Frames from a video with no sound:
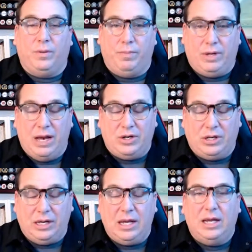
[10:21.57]

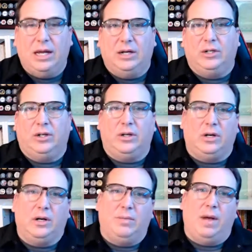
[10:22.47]
potentially a
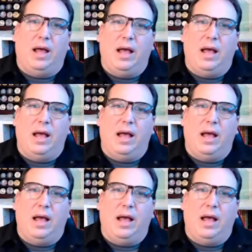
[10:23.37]
short-term,